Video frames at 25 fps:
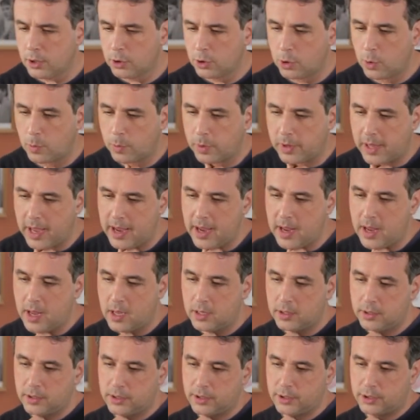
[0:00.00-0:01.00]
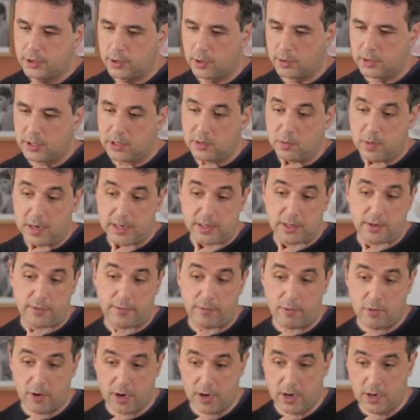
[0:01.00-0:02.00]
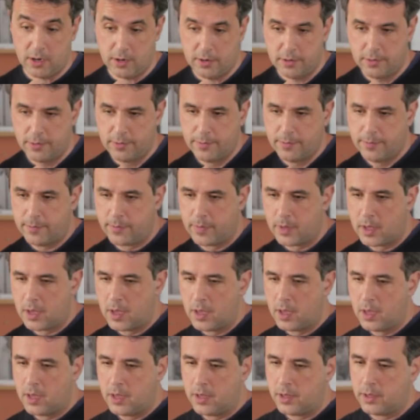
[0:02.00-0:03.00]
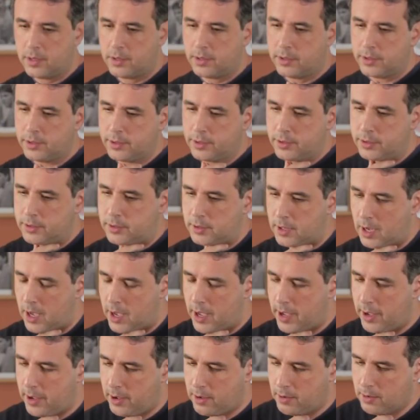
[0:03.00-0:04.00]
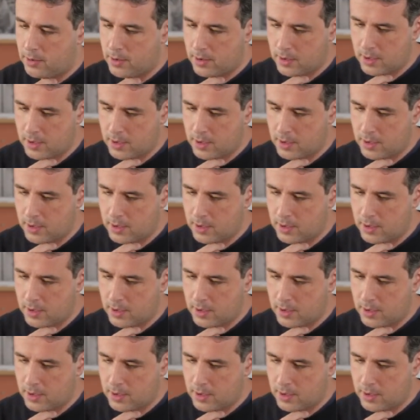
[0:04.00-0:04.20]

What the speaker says: to play 30-24. So